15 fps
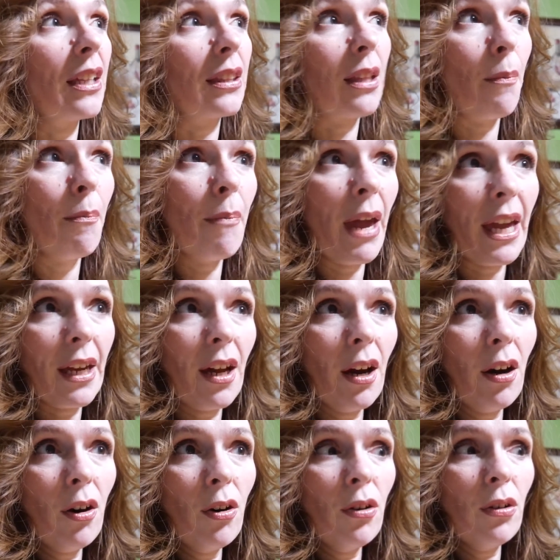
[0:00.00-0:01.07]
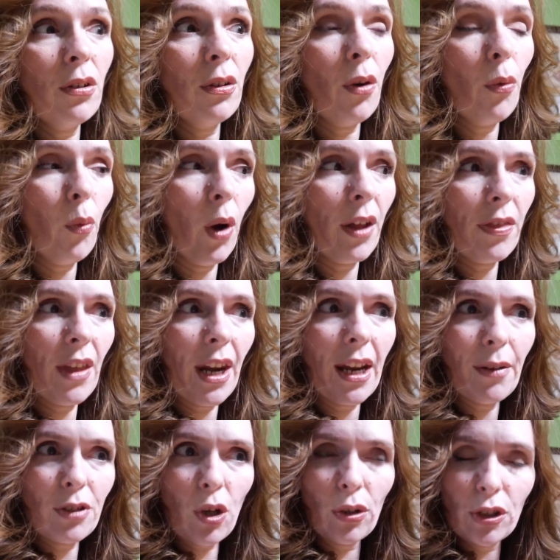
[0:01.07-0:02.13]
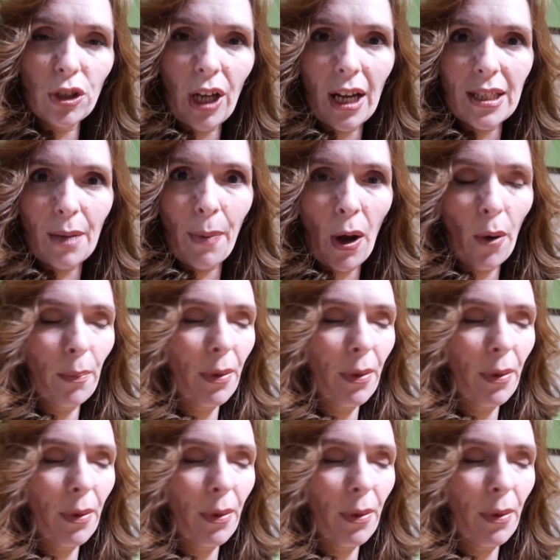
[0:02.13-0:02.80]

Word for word: The mango one that I told you guys about